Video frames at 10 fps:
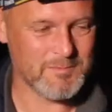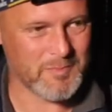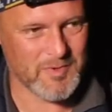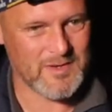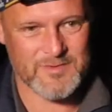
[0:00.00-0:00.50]
my
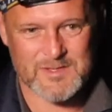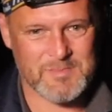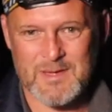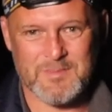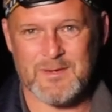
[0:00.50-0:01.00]
previous
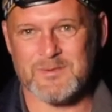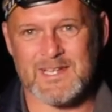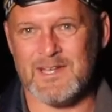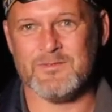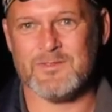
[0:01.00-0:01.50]
PB was
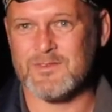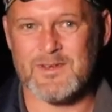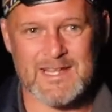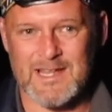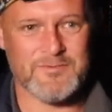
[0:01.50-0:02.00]

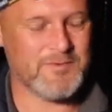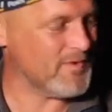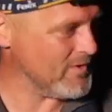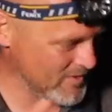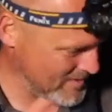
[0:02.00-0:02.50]
11.3,
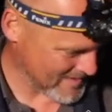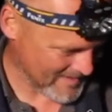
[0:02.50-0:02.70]
11.4.